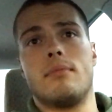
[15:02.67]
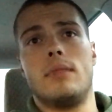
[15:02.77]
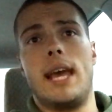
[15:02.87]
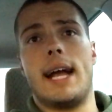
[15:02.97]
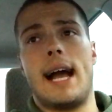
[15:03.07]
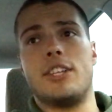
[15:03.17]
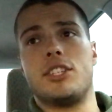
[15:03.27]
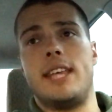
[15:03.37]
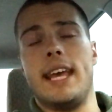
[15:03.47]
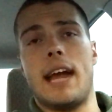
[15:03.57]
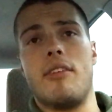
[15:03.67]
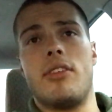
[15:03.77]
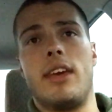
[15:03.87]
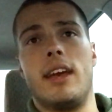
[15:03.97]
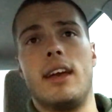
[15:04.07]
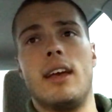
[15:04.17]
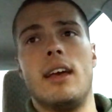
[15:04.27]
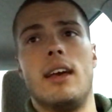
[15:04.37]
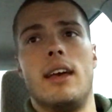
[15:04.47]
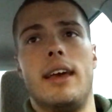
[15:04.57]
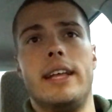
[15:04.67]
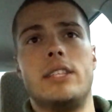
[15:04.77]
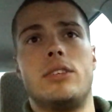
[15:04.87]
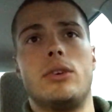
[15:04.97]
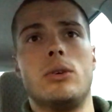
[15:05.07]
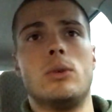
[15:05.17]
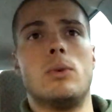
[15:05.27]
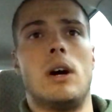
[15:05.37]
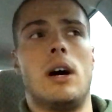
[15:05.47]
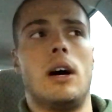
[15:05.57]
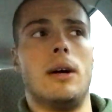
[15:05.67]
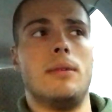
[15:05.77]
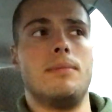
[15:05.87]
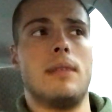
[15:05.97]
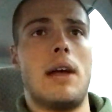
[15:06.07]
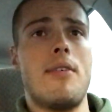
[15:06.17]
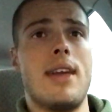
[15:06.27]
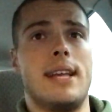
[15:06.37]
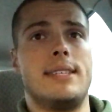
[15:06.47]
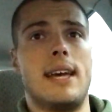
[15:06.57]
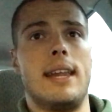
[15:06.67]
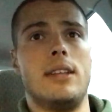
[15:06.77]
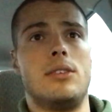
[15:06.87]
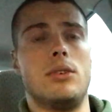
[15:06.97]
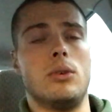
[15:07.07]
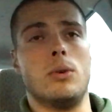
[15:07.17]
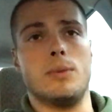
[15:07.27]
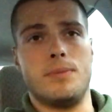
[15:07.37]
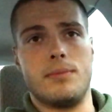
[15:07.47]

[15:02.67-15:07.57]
yeah, guys, just take everything into everything I said into